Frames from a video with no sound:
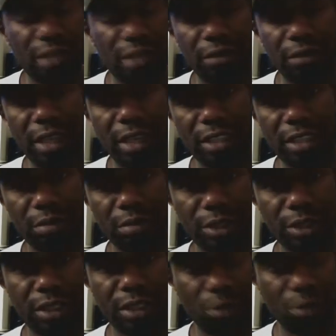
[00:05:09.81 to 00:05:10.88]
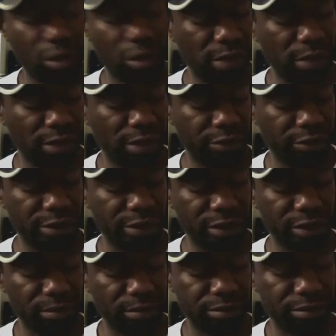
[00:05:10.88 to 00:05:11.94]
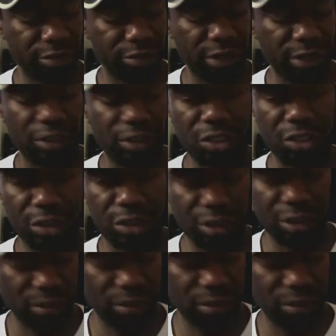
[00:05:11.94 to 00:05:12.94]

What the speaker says: finally completed one of my favorite TV series.